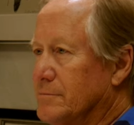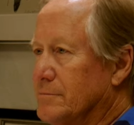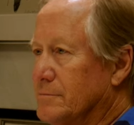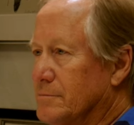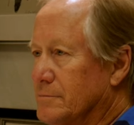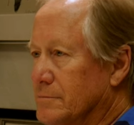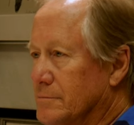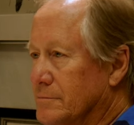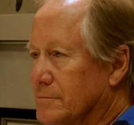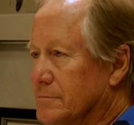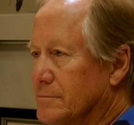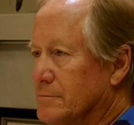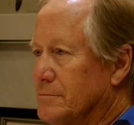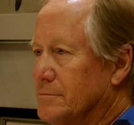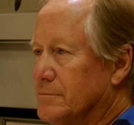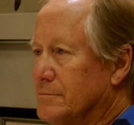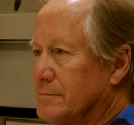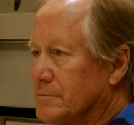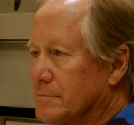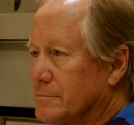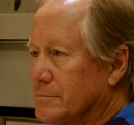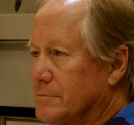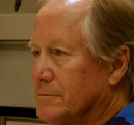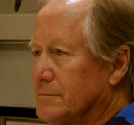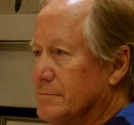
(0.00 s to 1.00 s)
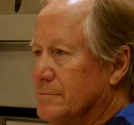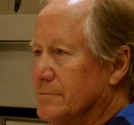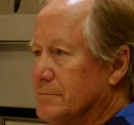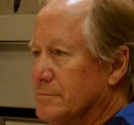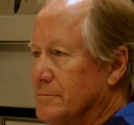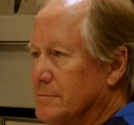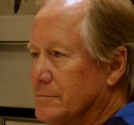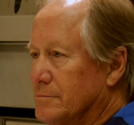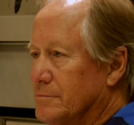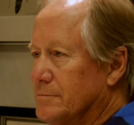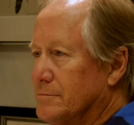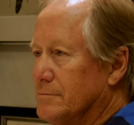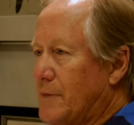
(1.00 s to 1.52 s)
So that, that's what.
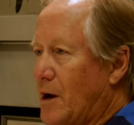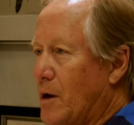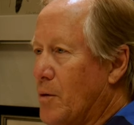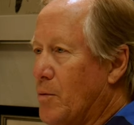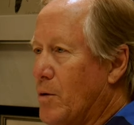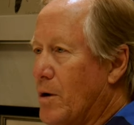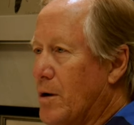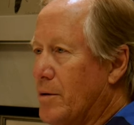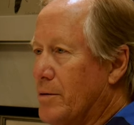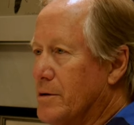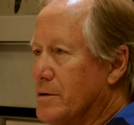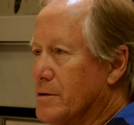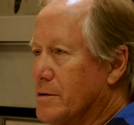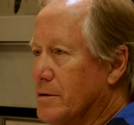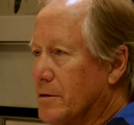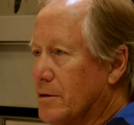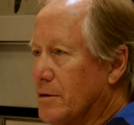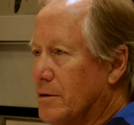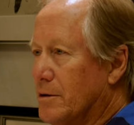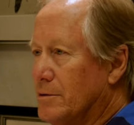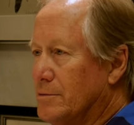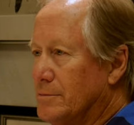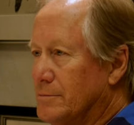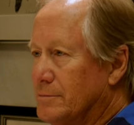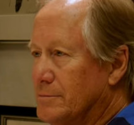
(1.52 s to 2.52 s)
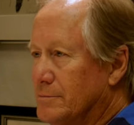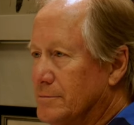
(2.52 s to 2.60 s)
And what was your goal?